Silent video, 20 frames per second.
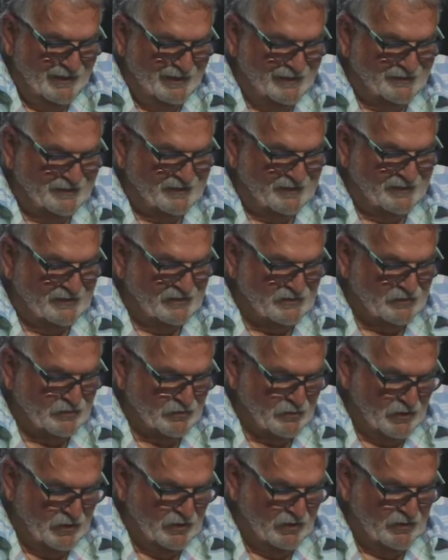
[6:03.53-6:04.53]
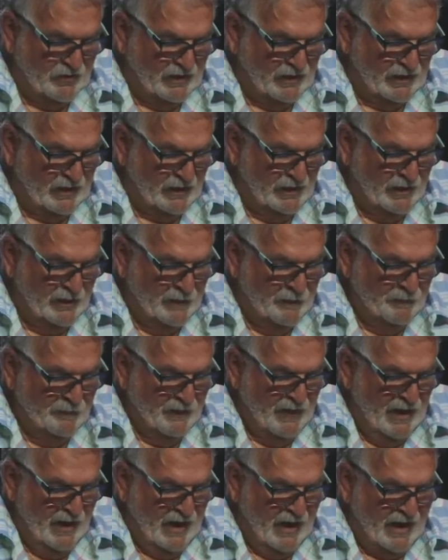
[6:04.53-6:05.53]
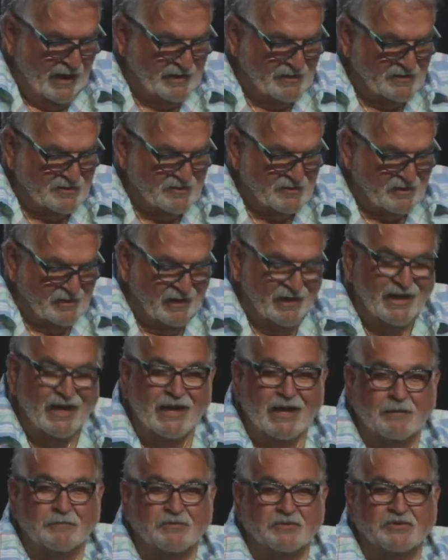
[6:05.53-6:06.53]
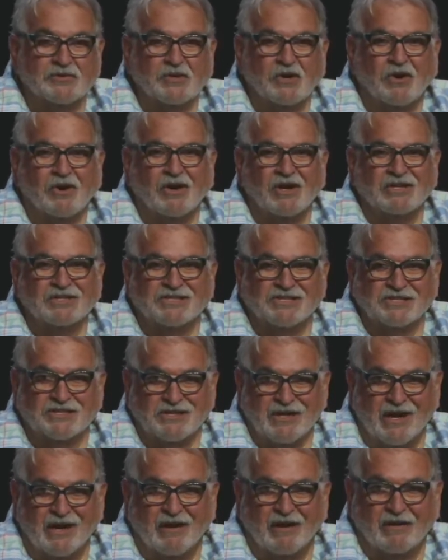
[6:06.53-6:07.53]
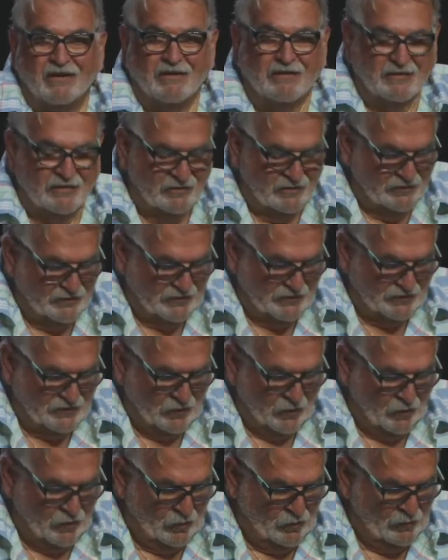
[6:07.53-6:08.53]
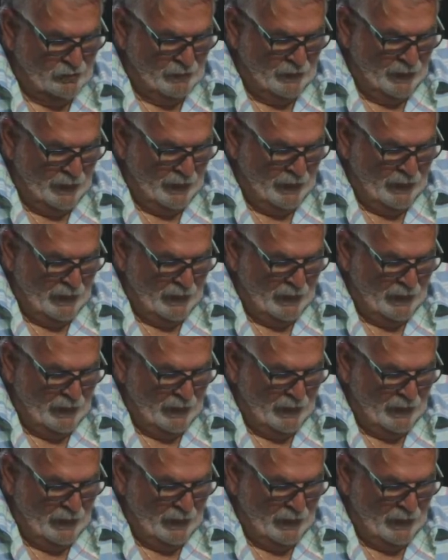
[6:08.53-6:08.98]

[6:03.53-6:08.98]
is his ruin, and his lips are a snare to his soul.